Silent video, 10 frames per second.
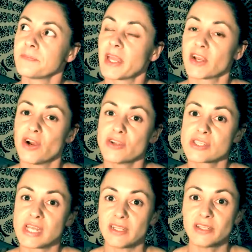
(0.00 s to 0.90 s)
I can't
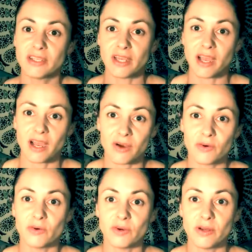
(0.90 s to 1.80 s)
tell you
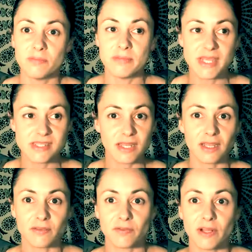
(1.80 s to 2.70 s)
how amazing
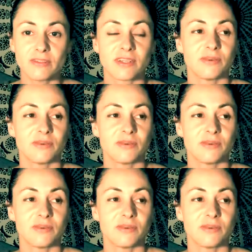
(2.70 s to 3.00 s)
it felt.